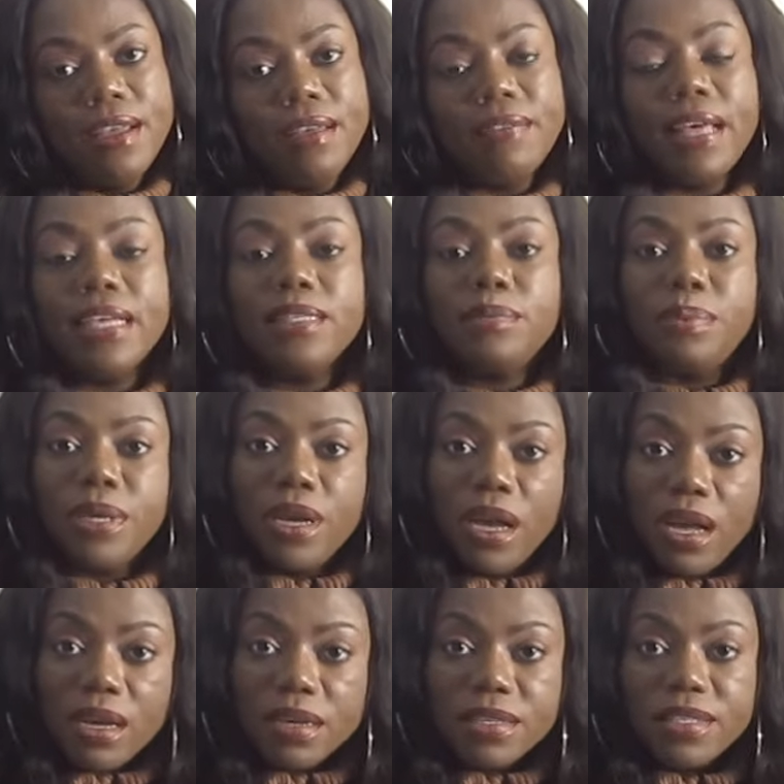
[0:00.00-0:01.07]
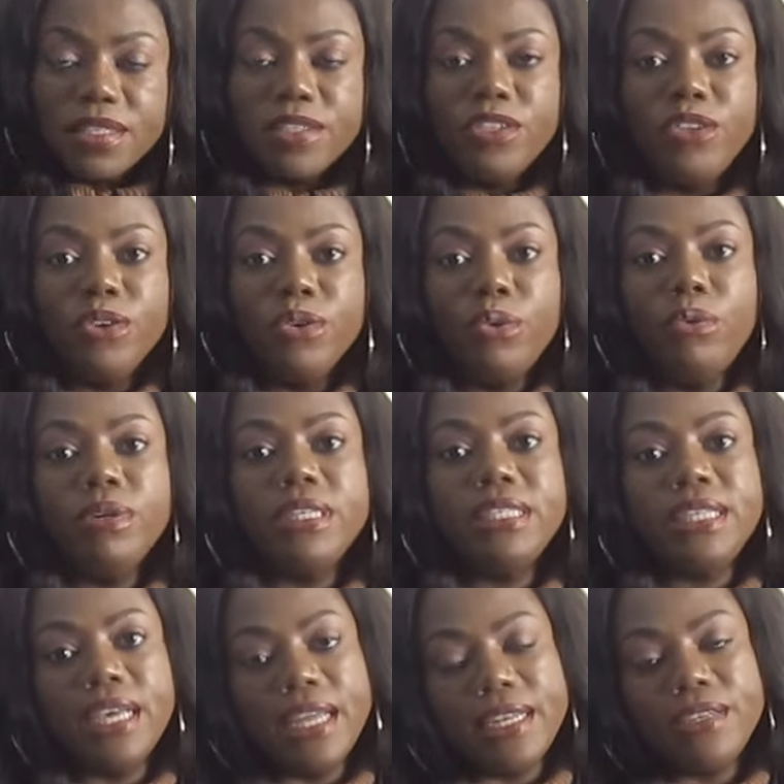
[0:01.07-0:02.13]
And that's because you're only
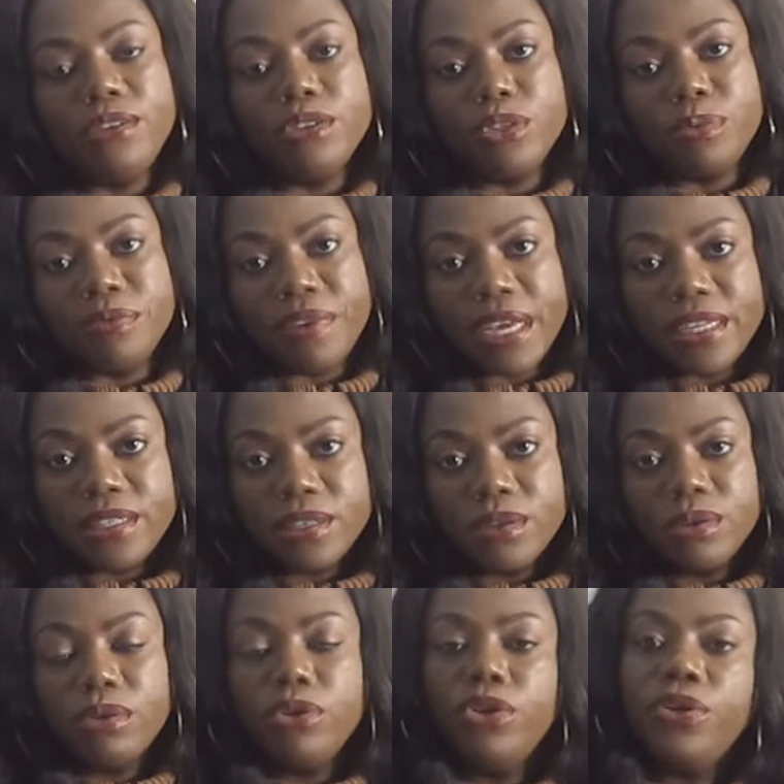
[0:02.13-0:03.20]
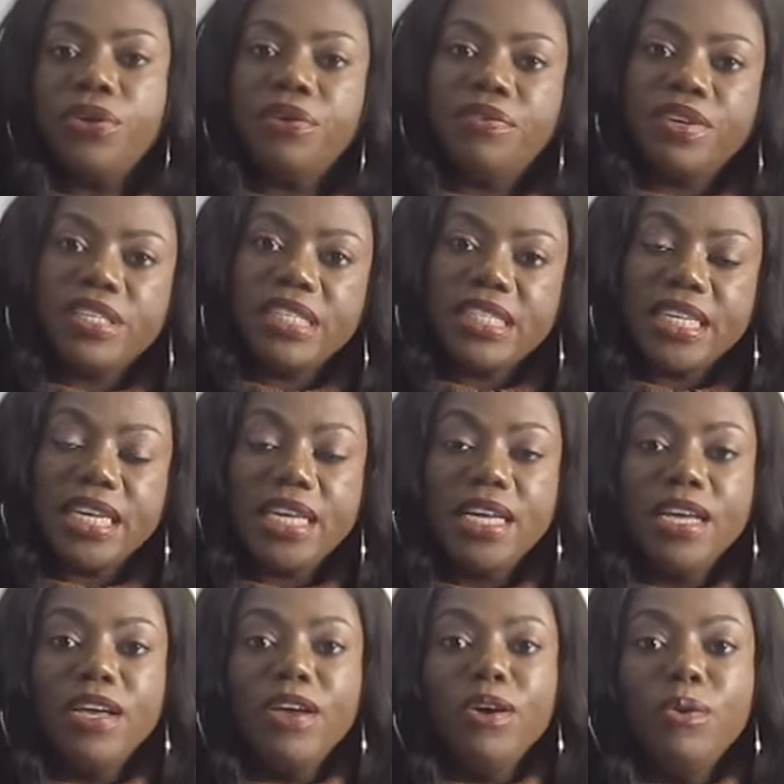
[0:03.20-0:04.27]
telling your supervisor, your university,
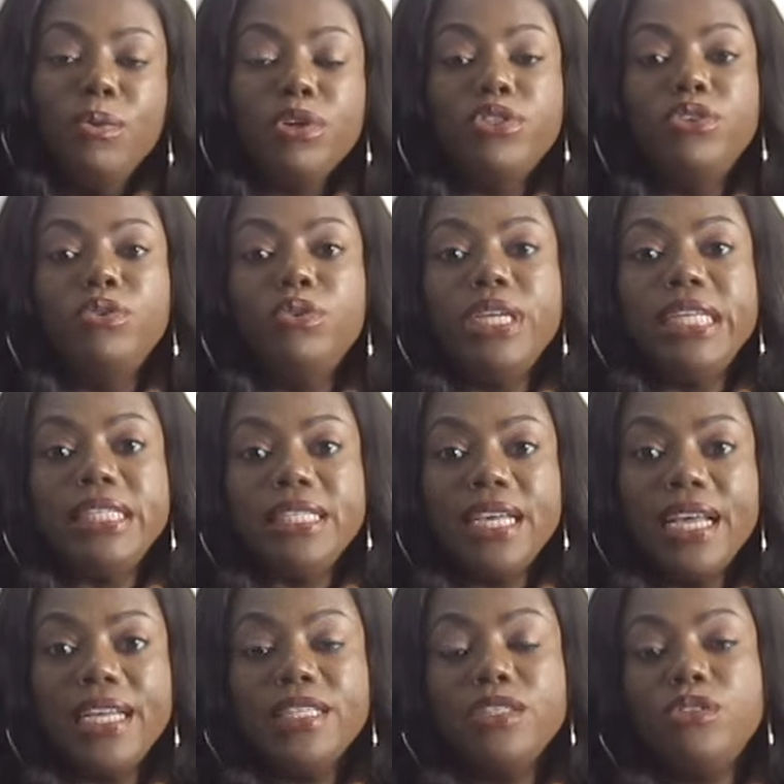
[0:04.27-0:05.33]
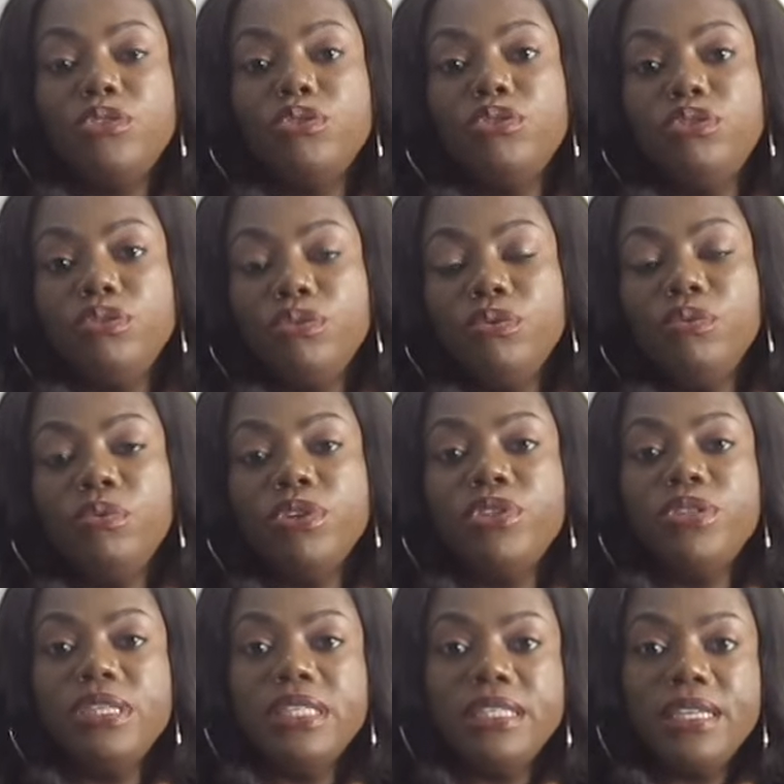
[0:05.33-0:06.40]
what you intend to do, what
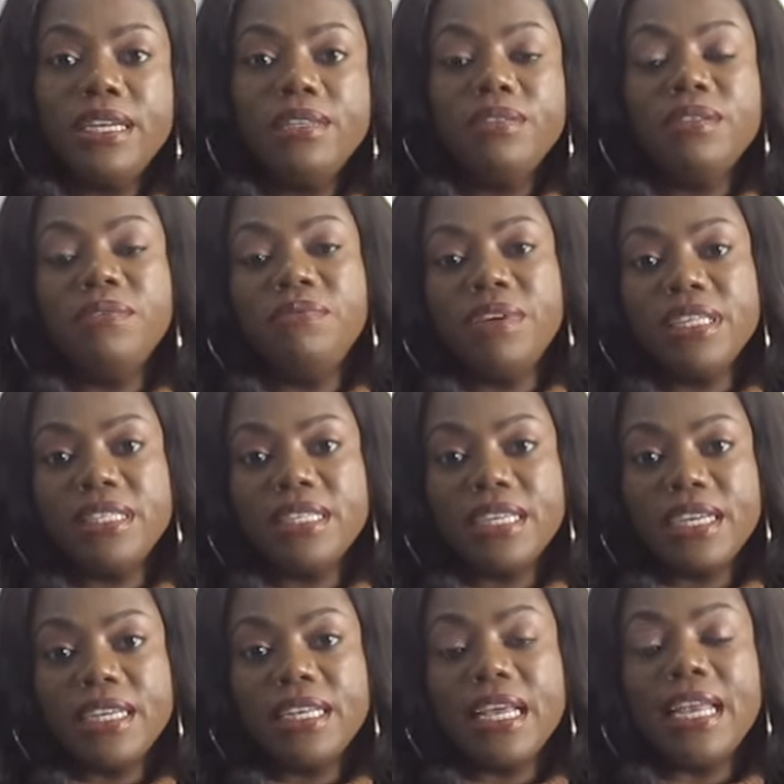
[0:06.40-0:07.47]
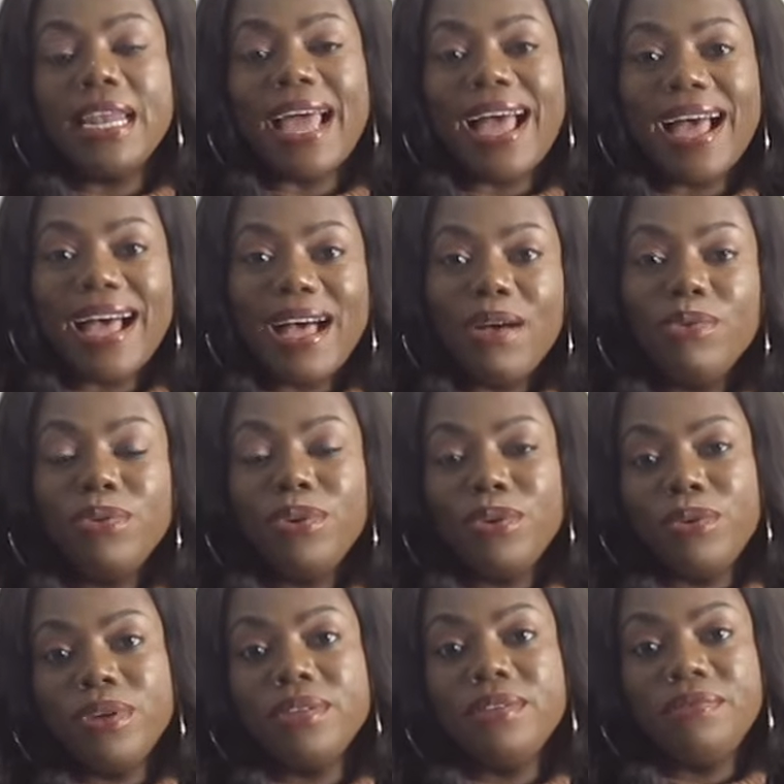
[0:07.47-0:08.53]
you intend to investigate, and how you're
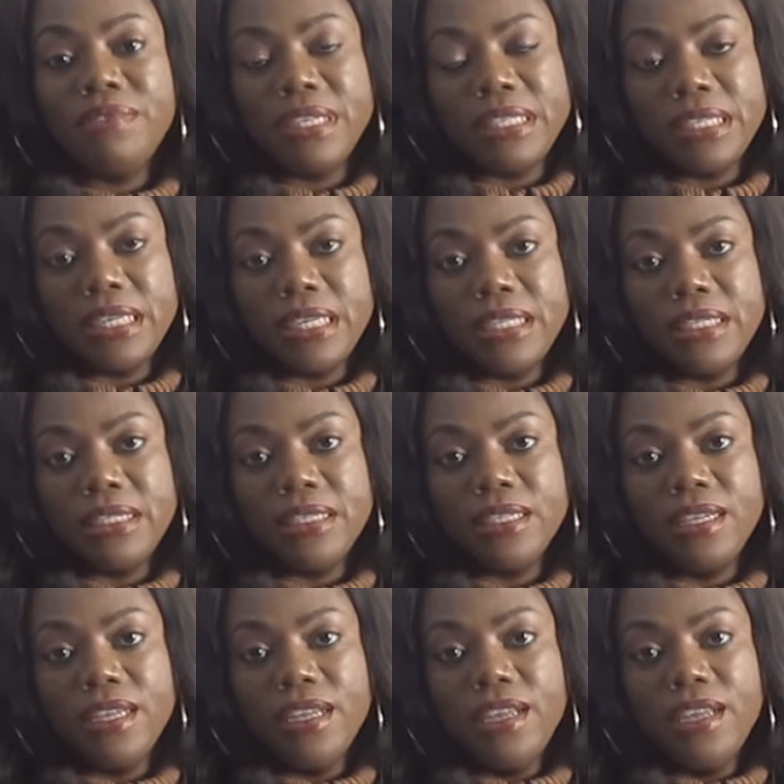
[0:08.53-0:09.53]
going to investigate it.